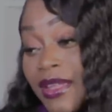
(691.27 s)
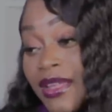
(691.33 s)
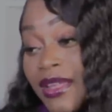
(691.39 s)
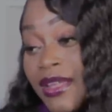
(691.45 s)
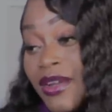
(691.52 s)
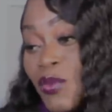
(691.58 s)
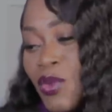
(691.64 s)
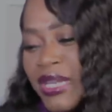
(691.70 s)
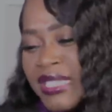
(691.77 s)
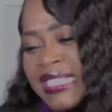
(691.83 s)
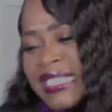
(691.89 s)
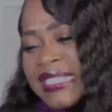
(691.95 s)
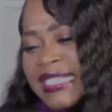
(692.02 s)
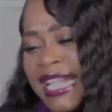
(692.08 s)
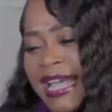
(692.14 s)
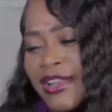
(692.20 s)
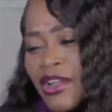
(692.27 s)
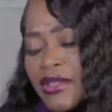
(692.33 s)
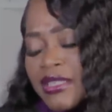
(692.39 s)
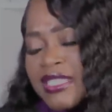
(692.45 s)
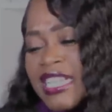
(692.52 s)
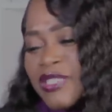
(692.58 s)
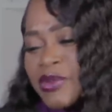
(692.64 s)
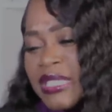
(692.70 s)
What's his name? I know it
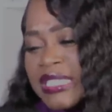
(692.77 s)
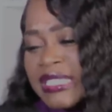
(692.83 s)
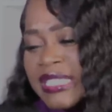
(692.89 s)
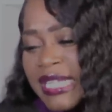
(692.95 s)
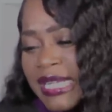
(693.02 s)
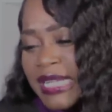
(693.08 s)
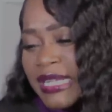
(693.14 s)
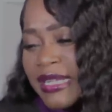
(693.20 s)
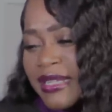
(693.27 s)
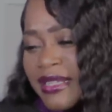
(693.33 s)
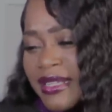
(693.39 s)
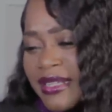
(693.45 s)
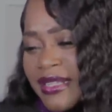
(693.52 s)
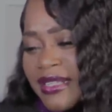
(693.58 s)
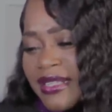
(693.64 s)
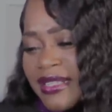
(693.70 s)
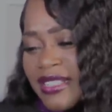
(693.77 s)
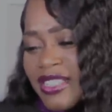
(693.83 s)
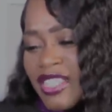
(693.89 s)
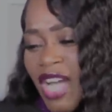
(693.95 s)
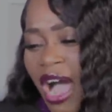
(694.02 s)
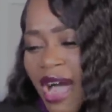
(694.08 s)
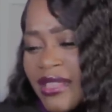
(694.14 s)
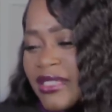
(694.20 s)
starts with a T.
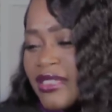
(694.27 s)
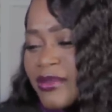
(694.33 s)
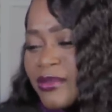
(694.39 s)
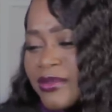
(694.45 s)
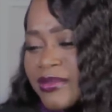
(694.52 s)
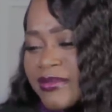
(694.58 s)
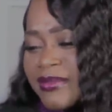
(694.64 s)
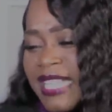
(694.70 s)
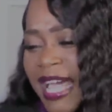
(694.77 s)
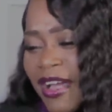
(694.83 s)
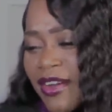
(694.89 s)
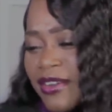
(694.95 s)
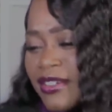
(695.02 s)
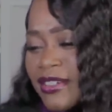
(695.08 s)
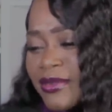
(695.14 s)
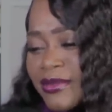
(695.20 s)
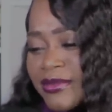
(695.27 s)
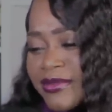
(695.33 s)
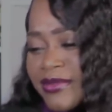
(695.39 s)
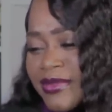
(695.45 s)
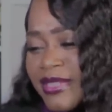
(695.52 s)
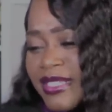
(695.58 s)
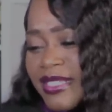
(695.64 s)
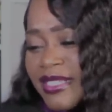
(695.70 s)
Talum, Talcum.
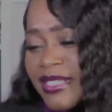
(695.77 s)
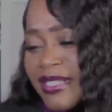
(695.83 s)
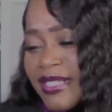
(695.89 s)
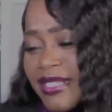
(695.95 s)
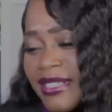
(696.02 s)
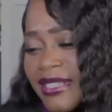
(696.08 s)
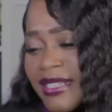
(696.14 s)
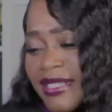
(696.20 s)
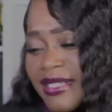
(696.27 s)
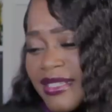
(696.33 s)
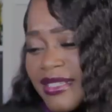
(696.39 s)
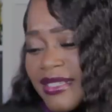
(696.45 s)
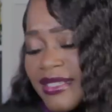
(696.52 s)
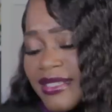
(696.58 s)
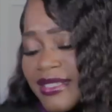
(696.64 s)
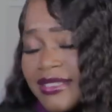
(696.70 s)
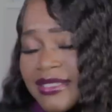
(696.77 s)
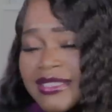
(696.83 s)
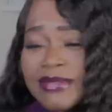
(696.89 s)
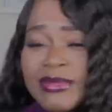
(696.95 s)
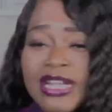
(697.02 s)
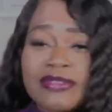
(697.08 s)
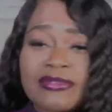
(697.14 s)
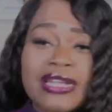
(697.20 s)

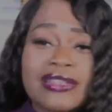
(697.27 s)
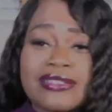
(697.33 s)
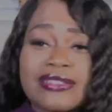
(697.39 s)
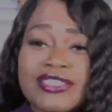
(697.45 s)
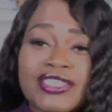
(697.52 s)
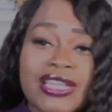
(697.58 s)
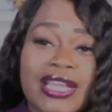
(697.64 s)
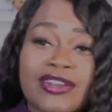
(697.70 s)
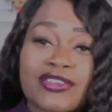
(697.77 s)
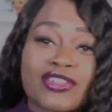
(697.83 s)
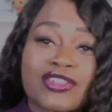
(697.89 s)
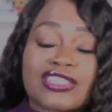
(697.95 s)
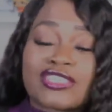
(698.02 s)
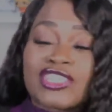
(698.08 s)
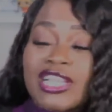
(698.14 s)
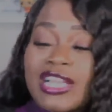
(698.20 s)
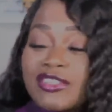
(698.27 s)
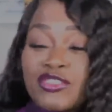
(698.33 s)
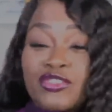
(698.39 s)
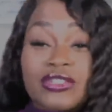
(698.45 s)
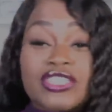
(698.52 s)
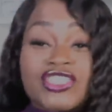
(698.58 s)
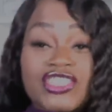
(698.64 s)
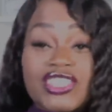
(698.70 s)
Somebody write in the chat. I don't know this child.
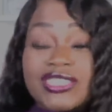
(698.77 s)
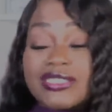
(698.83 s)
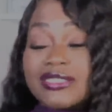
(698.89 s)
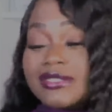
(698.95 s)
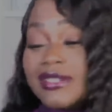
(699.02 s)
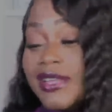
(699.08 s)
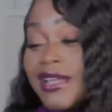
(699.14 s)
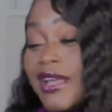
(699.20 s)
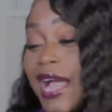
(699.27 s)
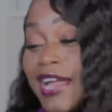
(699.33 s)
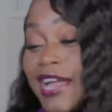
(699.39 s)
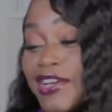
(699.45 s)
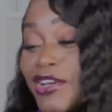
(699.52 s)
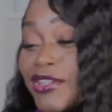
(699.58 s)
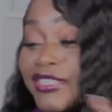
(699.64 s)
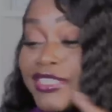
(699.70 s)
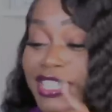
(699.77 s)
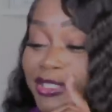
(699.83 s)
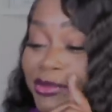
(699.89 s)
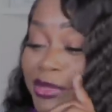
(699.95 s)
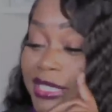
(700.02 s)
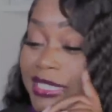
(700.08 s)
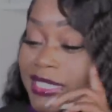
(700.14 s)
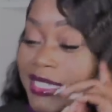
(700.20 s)
Tristan. I know it starts
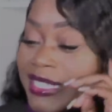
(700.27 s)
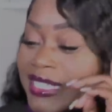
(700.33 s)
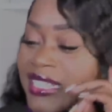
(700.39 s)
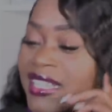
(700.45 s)
with a T.